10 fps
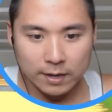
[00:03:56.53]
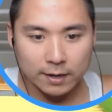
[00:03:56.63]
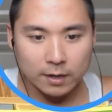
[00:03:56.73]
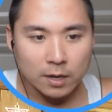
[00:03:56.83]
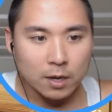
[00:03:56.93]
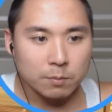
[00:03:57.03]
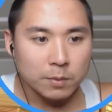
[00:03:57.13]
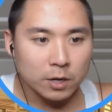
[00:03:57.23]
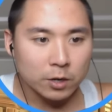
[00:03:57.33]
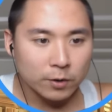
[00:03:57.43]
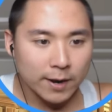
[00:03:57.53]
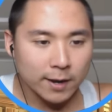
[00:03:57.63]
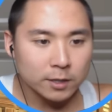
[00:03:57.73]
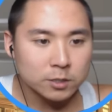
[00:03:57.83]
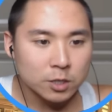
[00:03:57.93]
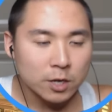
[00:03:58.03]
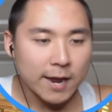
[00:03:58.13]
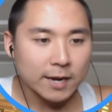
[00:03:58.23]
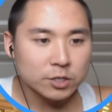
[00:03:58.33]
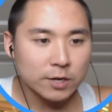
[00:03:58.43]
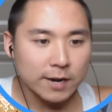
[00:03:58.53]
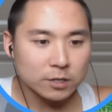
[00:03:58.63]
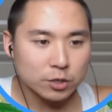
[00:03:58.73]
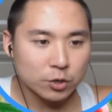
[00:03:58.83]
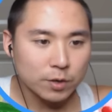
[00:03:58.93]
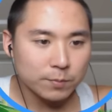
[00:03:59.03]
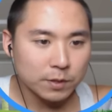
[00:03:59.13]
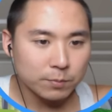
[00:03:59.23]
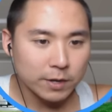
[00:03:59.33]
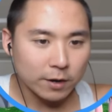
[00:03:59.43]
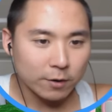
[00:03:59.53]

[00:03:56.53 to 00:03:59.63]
ahead, make your heads extra, extra creepy and big.